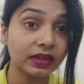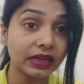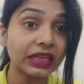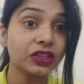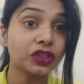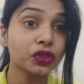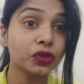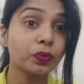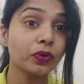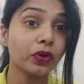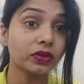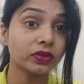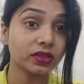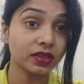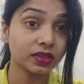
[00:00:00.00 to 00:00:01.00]
digestion
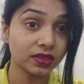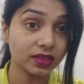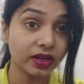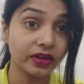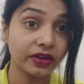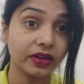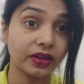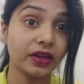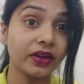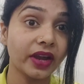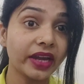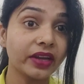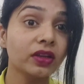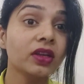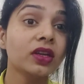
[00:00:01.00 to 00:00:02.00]
process correctly,
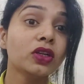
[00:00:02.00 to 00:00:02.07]
right?